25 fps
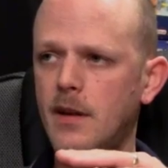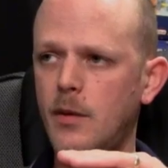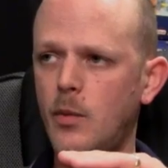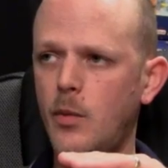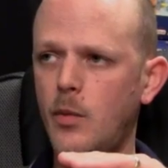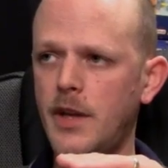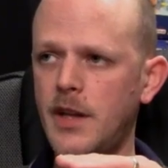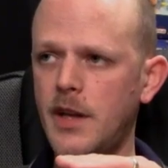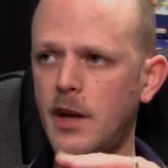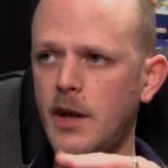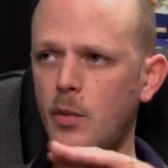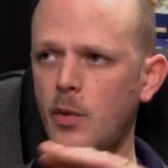
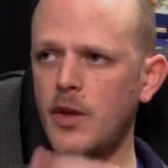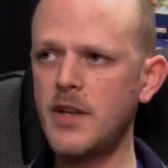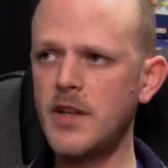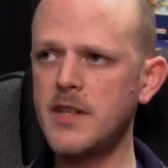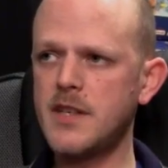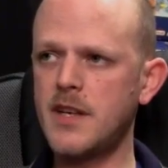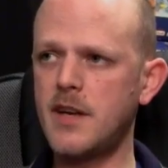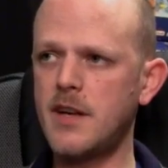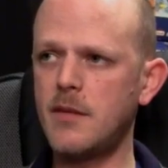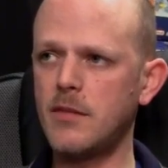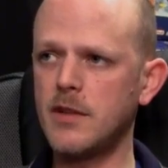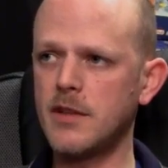when I
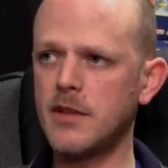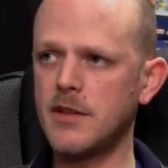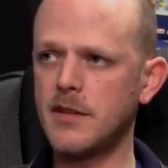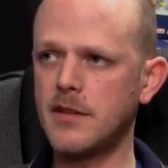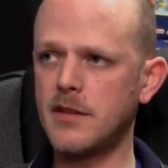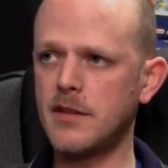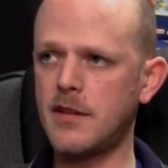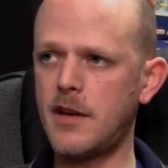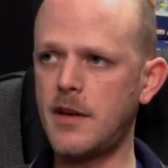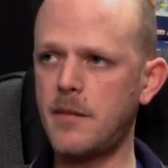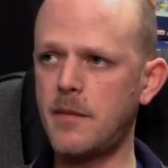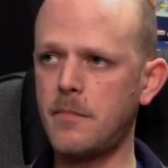reassembled
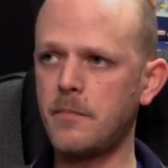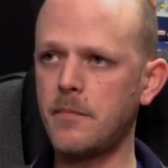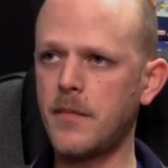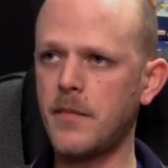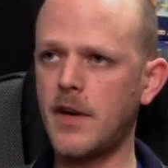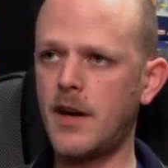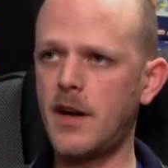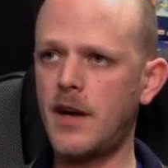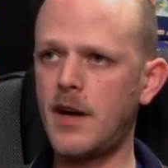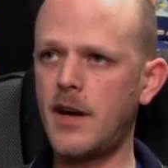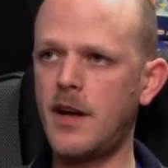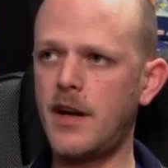them,
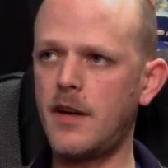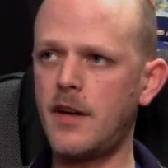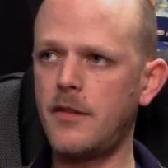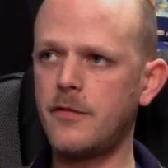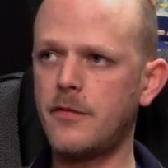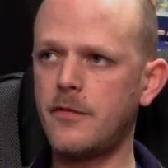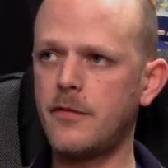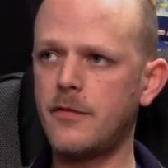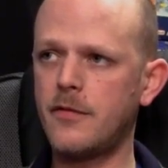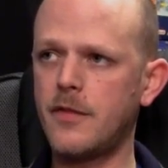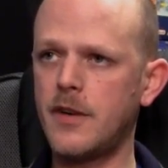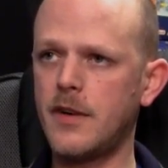
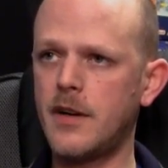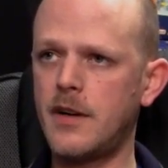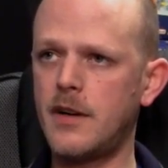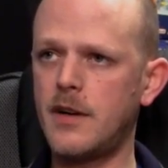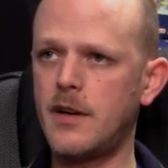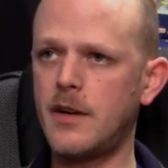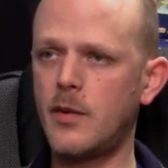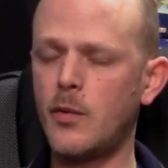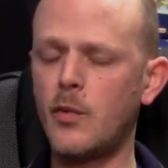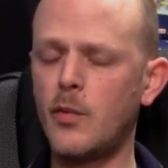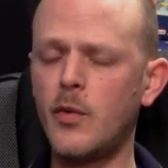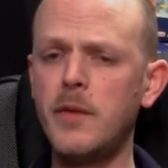I've
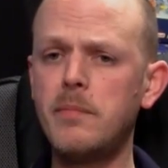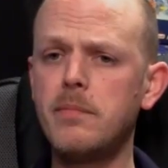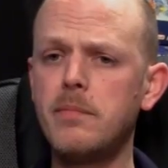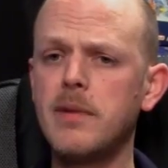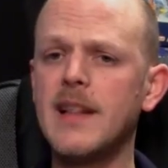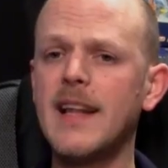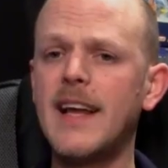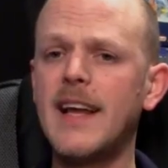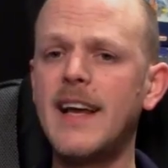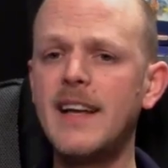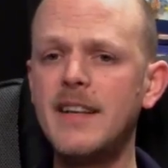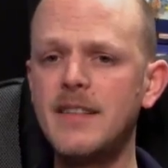
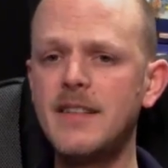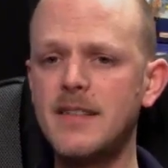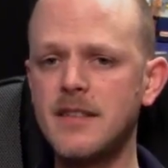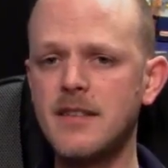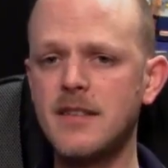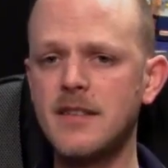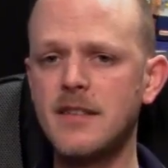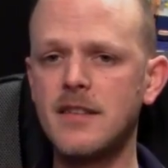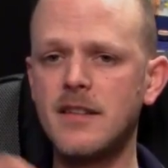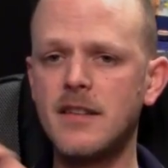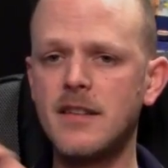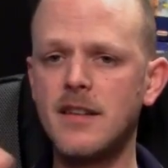
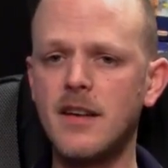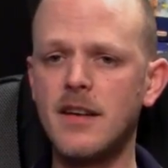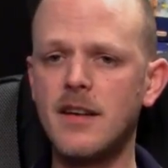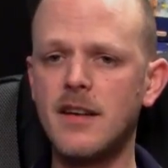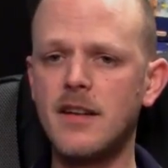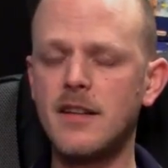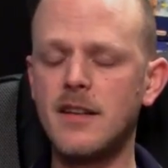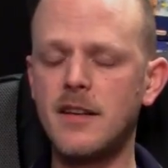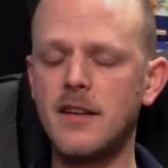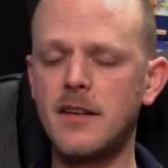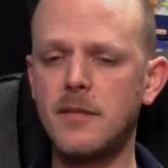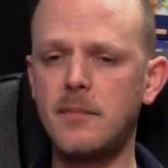replaced
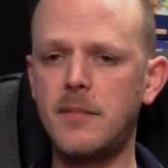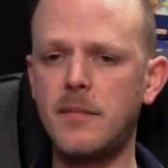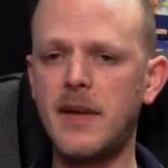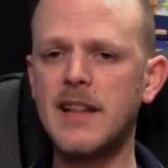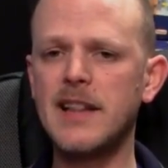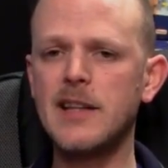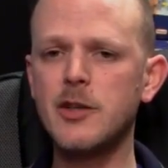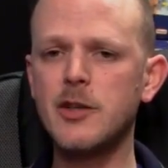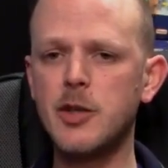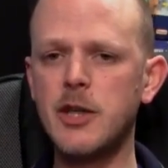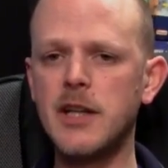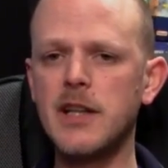the
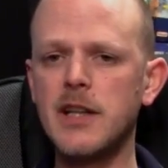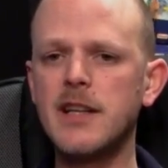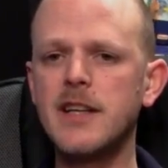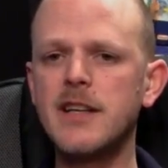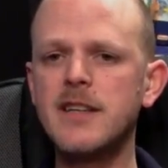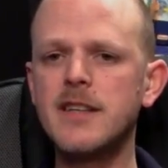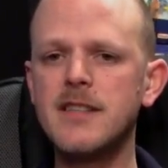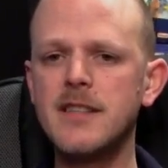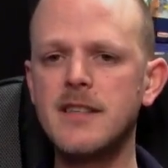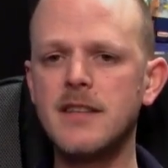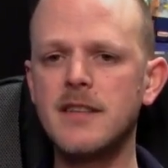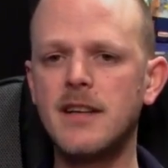metal
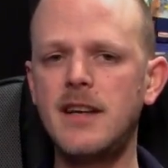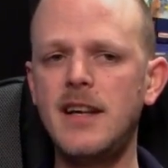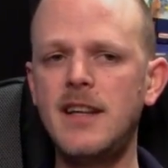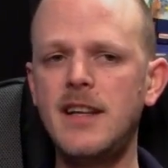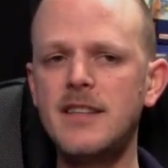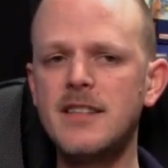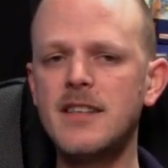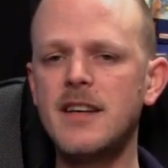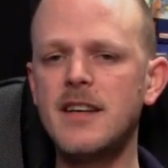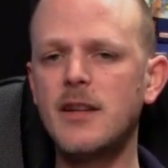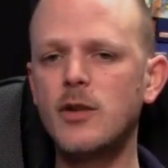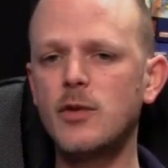shieldings
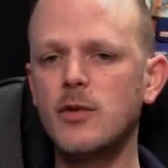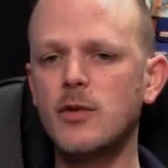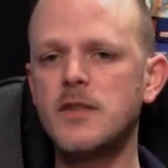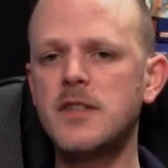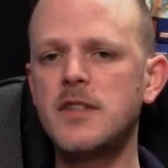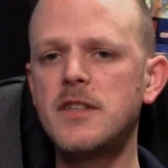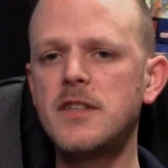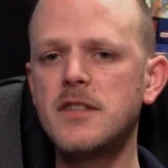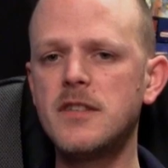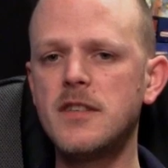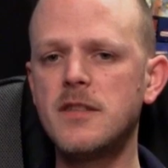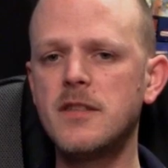inside those
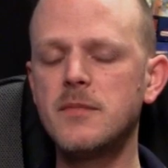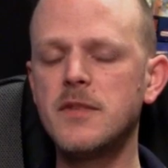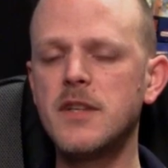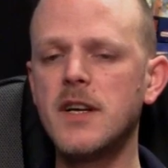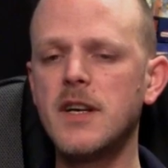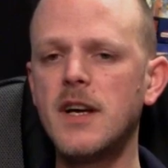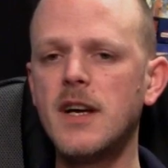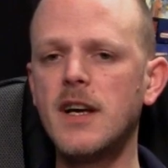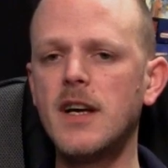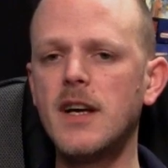systems.